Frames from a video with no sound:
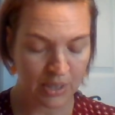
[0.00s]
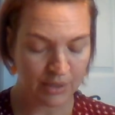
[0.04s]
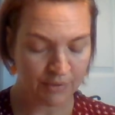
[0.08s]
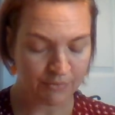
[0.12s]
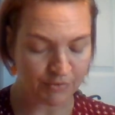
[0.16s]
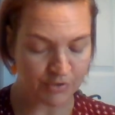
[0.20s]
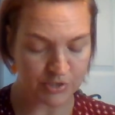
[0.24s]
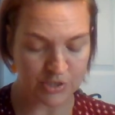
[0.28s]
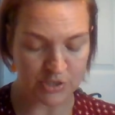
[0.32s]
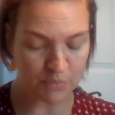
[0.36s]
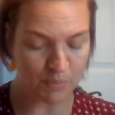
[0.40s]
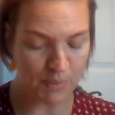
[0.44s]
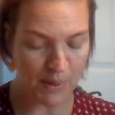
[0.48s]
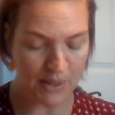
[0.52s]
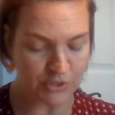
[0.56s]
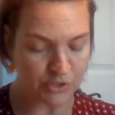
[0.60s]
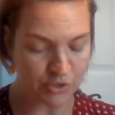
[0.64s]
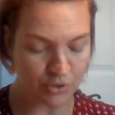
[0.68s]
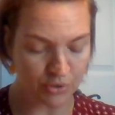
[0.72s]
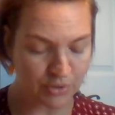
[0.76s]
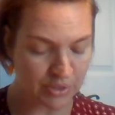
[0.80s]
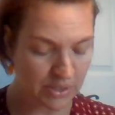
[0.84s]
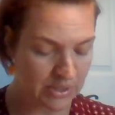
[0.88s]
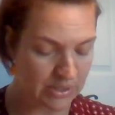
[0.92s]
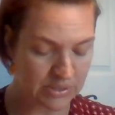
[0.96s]
for
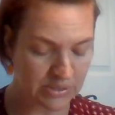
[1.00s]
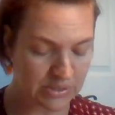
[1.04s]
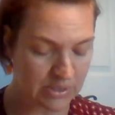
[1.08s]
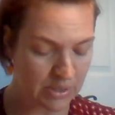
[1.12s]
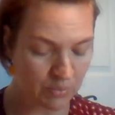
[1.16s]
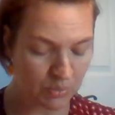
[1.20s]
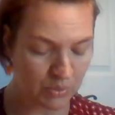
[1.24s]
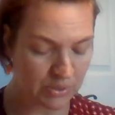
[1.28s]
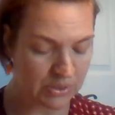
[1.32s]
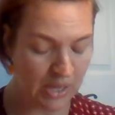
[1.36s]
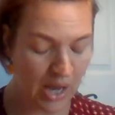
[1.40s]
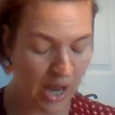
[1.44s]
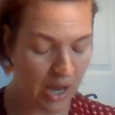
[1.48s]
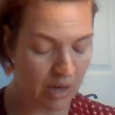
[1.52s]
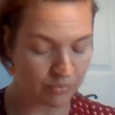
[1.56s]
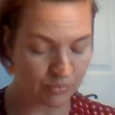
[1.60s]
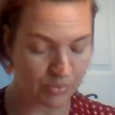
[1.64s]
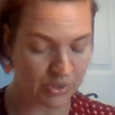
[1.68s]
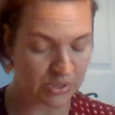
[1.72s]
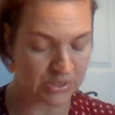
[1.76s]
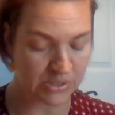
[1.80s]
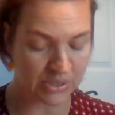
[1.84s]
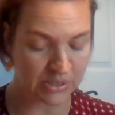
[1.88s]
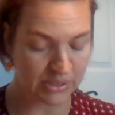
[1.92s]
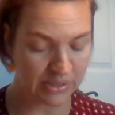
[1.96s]
special things they would not
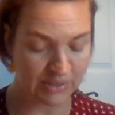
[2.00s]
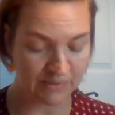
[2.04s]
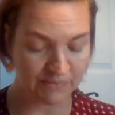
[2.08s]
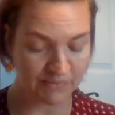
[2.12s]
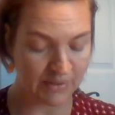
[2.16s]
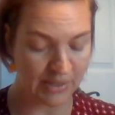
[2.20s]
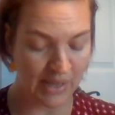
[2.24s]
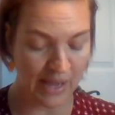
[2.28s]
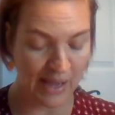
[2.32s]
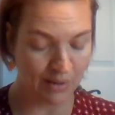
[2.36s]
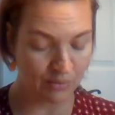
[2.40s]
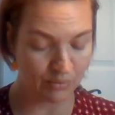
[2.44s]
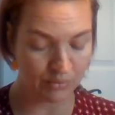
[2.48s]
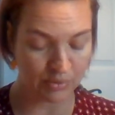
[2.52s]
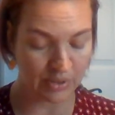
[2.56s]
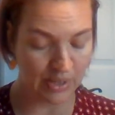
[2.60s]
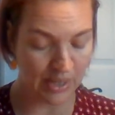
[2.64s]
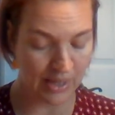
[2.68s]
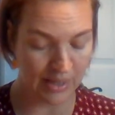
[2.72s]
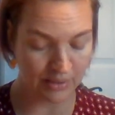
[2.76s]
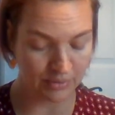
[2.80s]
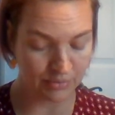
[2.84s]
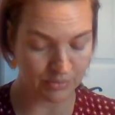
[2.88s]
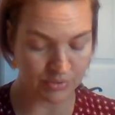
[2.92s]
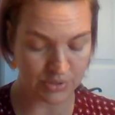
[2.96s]
risk leaving out in the
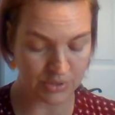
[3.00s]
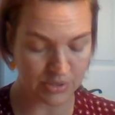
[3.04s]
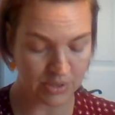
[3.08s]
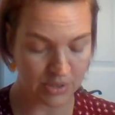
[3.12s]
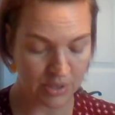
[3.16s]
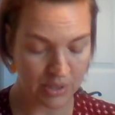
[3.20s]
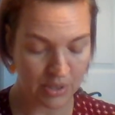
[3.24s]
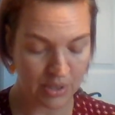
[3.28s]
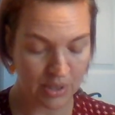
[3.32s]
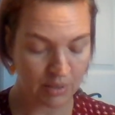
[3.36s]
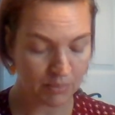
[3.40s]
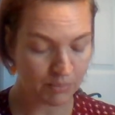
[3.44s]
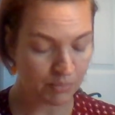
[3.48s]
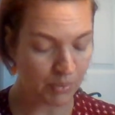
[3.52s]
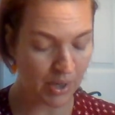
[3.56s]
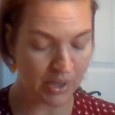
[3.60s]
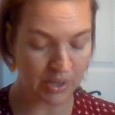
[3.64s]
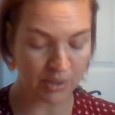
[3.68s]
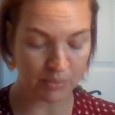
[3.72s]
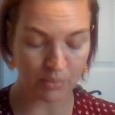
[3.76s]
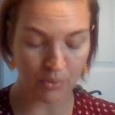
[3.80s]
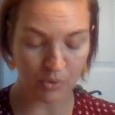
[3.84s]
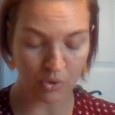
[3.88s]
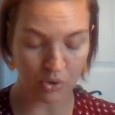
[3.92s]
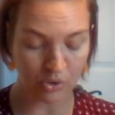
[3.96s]
house.
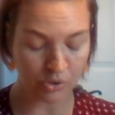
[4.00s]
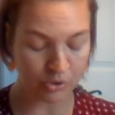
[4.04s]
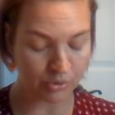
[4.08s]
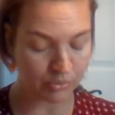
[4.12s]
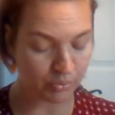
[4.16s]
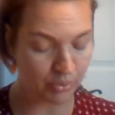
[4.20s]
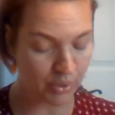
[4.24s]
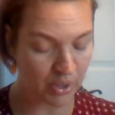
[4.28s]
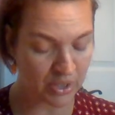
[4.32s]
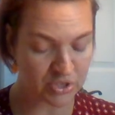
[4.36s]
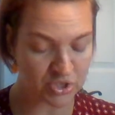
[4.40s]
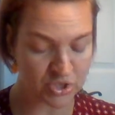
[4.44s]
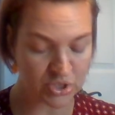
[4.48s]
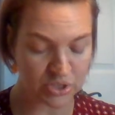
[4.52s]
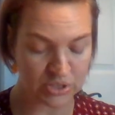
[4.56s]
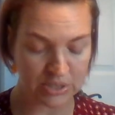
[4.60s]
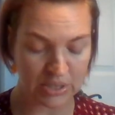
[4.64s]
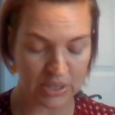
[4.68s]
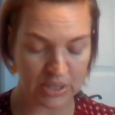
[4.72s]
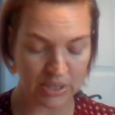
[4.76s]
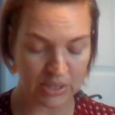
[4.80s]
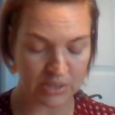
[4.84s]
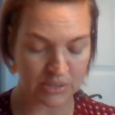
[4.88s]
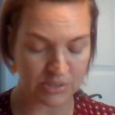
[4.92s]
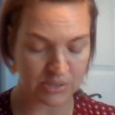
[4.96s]
Breakable or precious
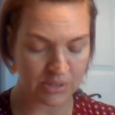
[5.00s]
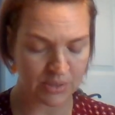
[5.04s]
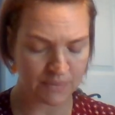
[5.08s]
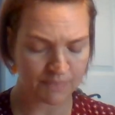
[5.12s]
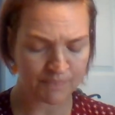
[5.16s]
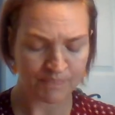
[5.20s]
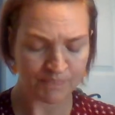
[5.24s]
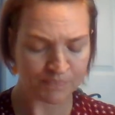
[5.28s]
things.